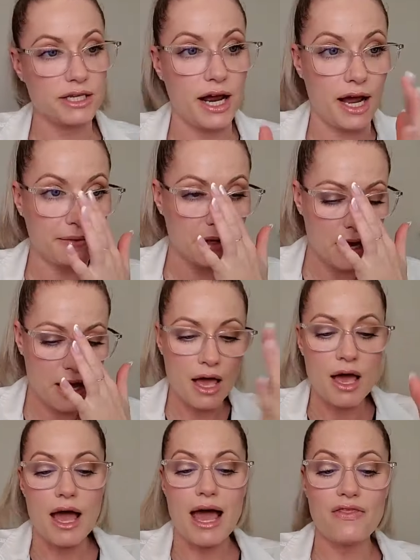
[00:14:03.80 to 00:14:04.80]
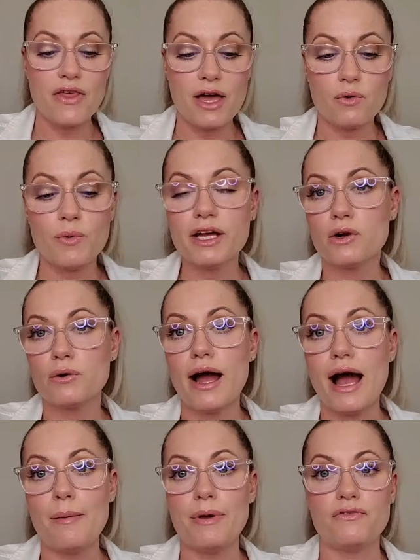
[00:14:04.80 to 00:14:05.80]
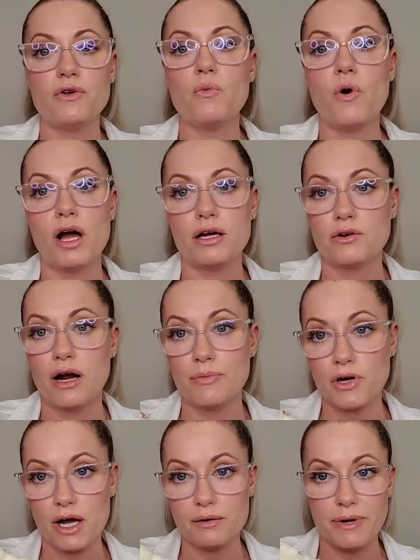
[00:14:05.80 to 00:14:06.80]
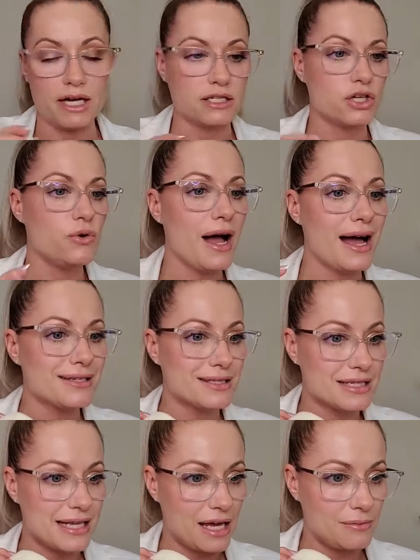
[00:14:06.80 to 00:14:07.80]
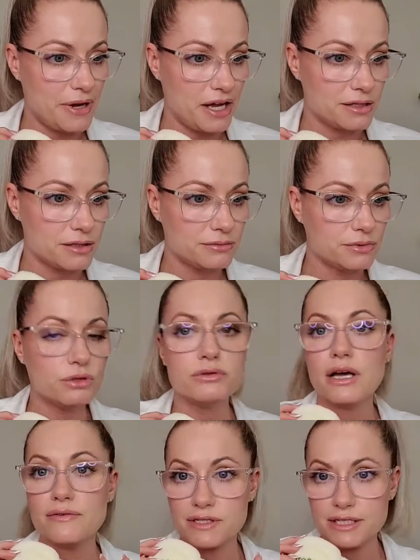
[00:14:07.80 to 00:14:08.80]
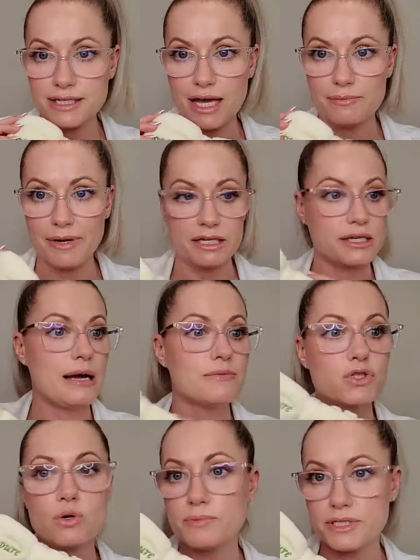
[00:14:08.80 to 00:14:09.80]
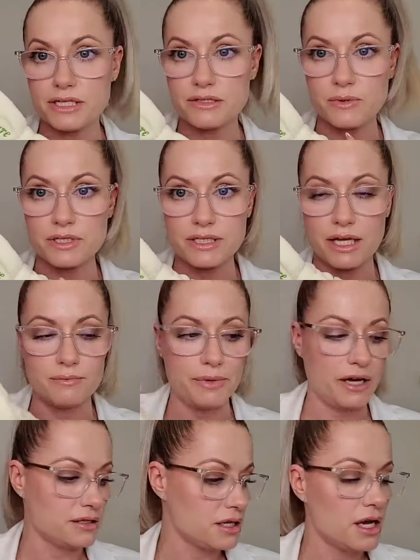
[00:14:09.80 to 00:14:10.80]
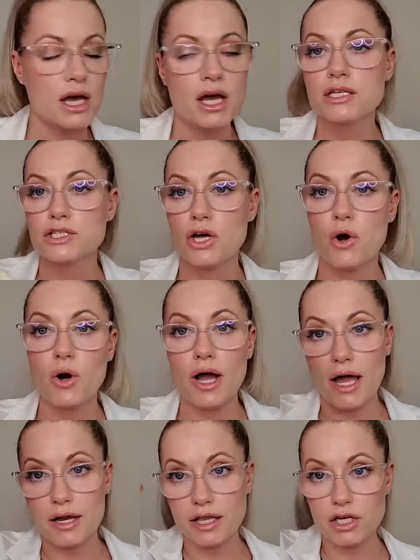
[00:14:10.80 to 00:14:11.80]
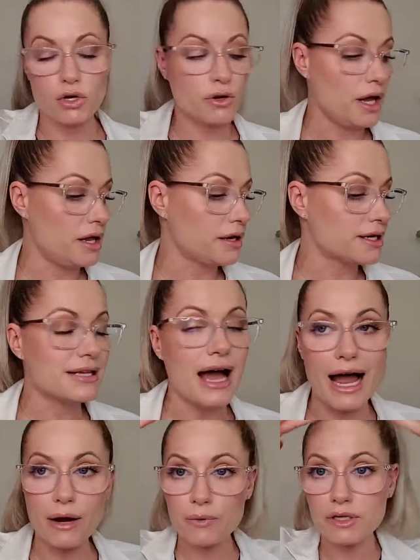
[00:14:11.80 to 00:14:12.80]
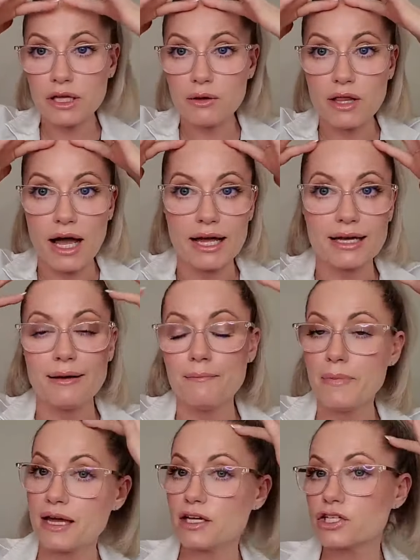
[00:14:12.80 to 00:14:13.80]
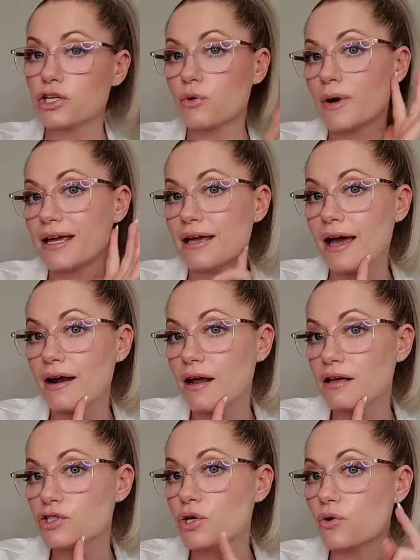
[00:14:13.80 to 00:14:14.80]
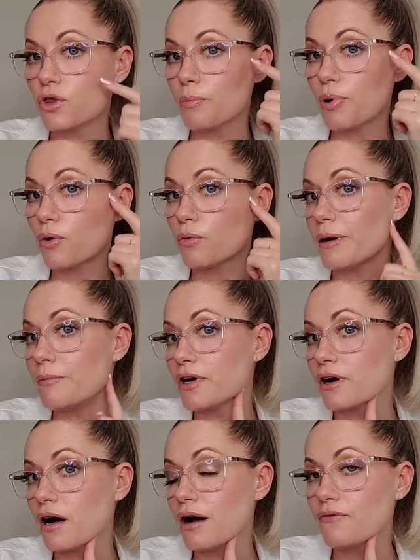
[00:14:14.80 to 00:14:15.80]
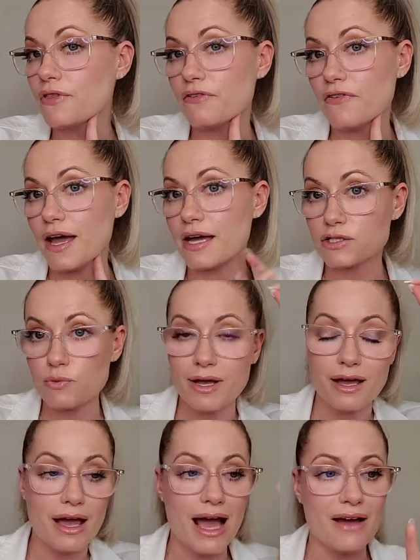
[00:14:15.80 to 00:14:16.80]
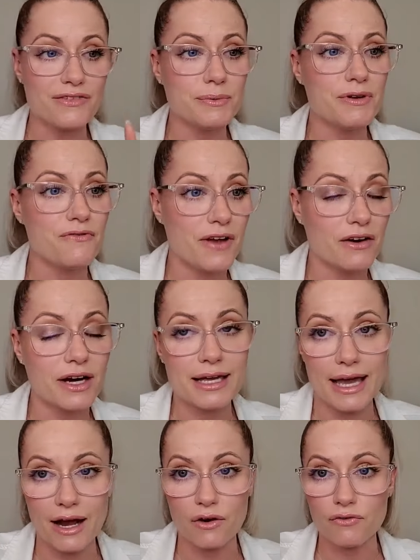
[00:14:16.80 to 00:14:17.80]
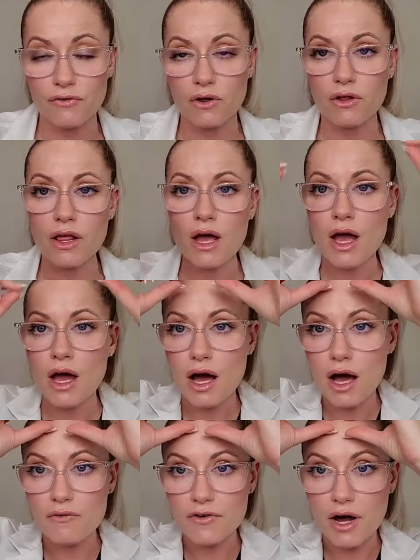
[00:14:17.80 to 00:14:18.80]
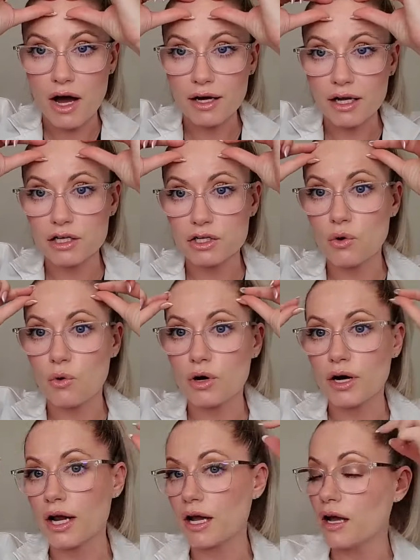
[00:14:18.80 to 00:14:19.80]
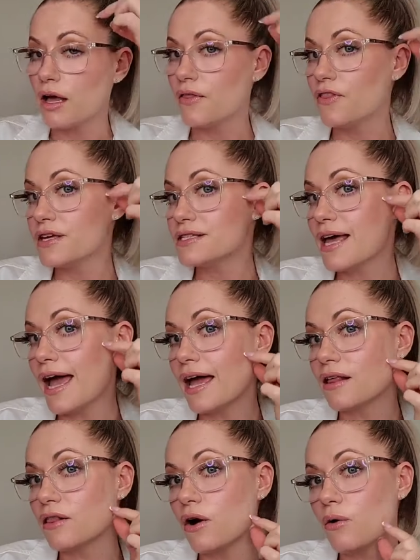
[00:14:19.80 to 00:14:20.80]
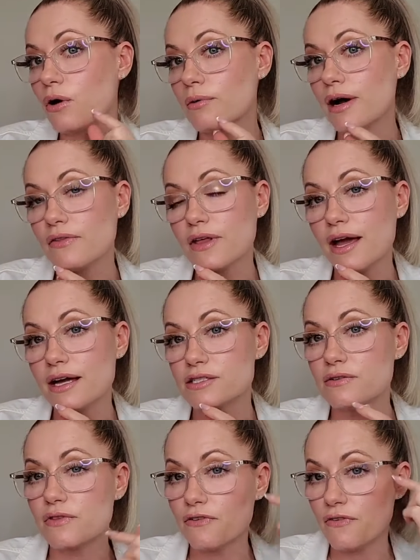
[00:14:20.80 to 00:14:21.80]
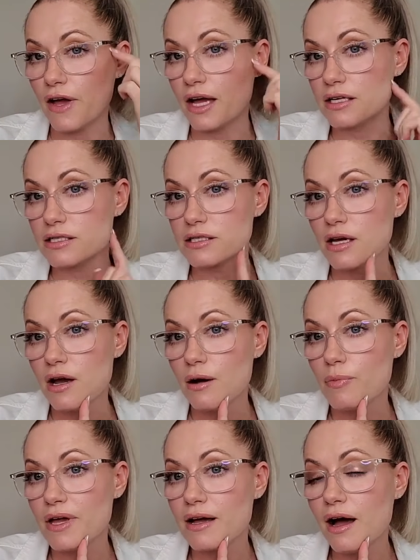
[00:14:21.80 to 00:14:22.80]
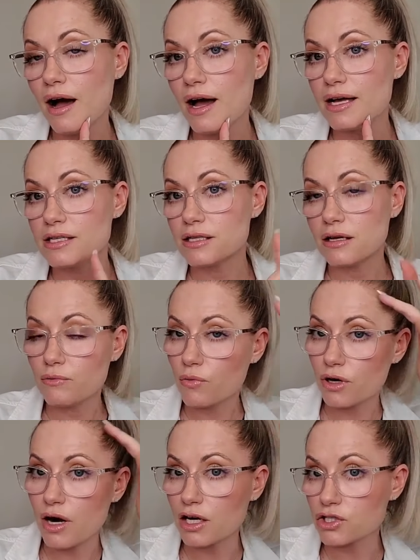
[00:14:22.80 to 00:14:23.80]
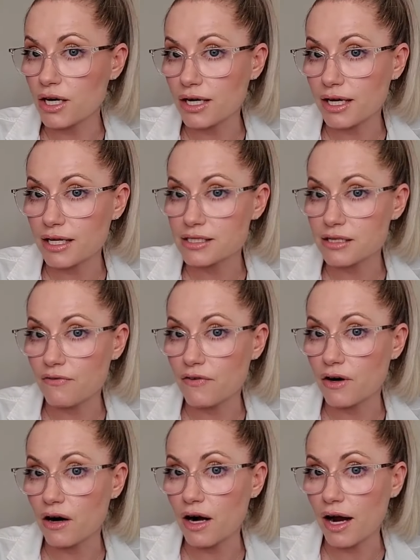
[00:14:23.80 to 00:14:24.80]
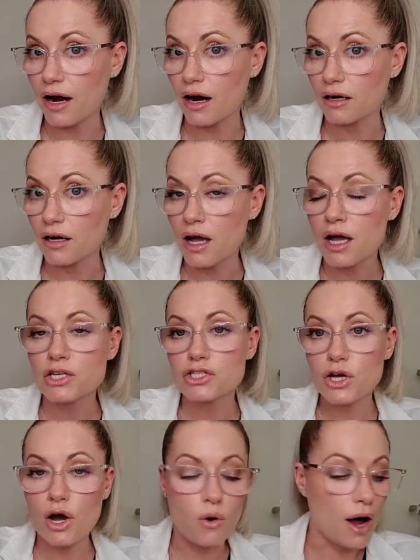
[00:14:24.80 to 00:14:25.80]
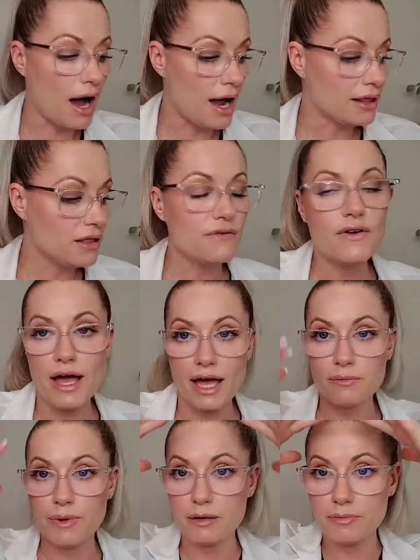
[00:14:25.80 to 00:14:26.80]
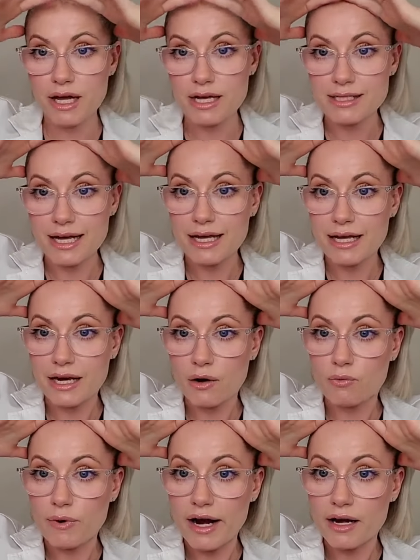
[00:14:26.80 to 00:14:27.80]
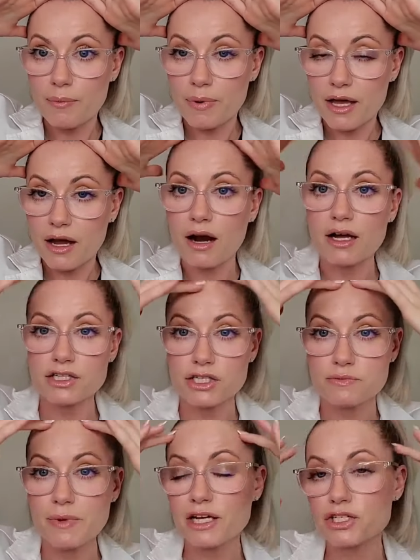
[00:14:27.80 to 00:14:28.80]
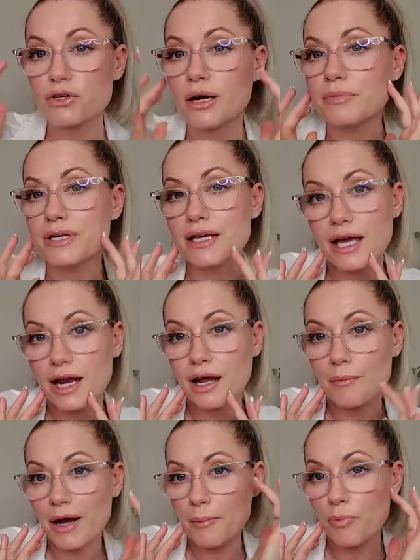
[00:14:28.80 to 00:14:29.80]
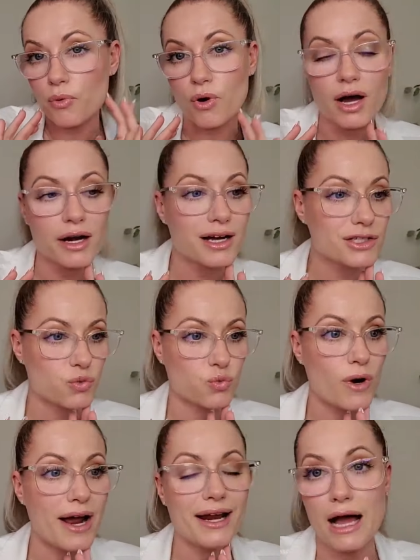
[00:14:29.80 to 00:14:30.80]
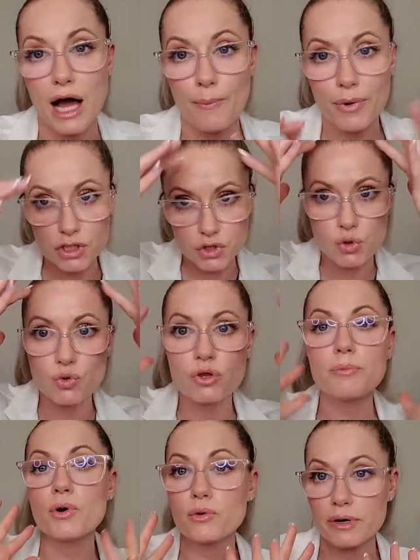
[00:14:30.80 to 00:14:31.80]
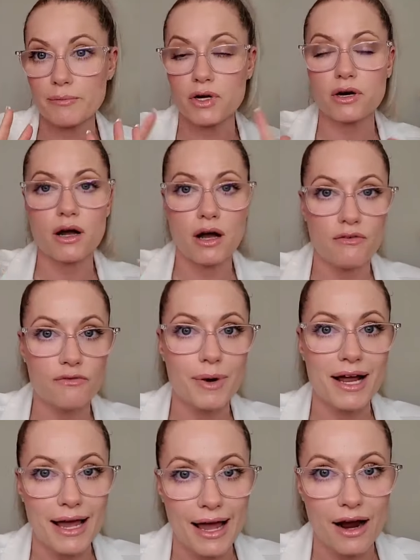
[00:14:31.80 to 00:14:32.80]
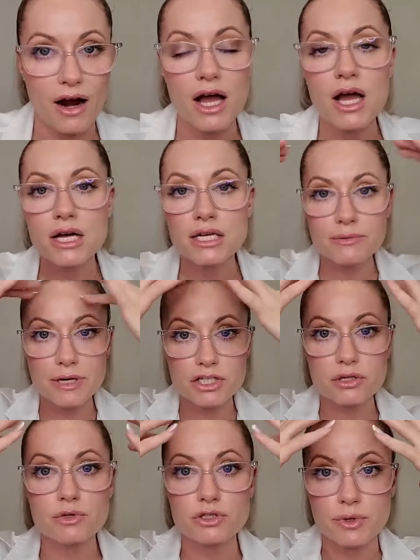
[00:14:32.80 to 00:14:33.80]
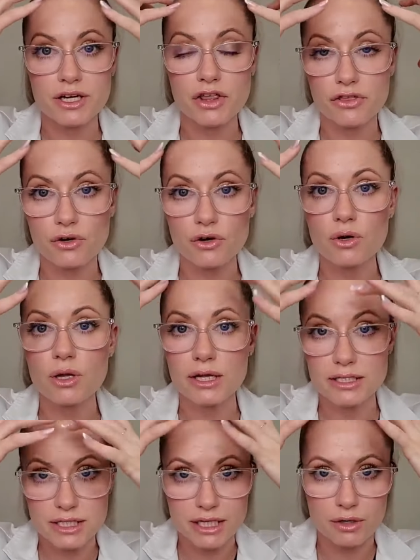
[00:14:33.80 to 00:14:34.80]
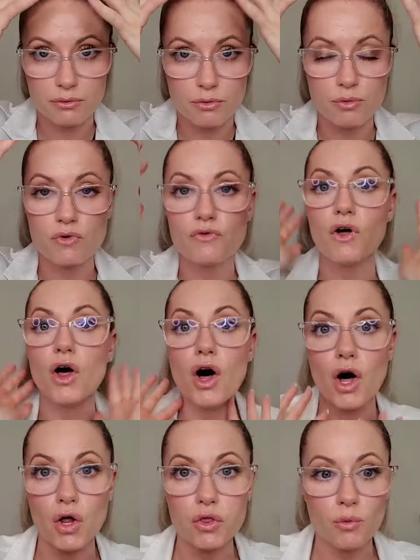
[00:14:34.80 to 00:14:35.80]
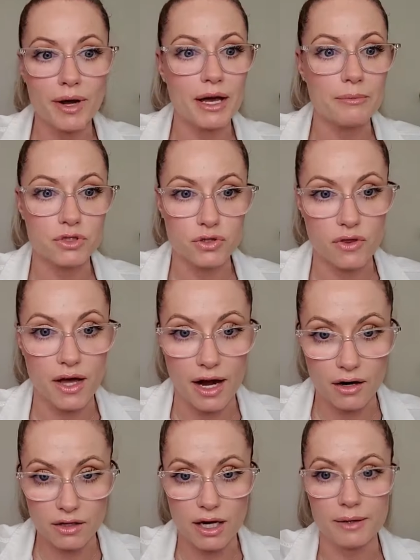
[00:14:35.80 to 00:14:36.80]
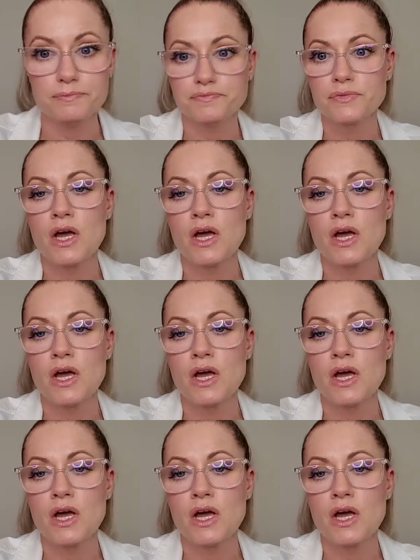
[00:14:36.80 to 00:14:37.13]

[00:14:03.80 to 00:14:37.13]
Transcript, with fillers: today. And then we grab, if you want, grab your headband. Who has this headband? Who loves this headband? I'm so obsessed with this headband. So, and then you can, because I really like making sure we get to the perimeter of the face. We have to be very careful of not ignoring this halo around the edge of the face because we're not trying to get stuff in our hair. So I love a headband because I can get it right up here and just make sure I'm getting my products right up to the perimeter of my hair to make sure we're doing a thorough cleansing and removal all the way up to the hairline.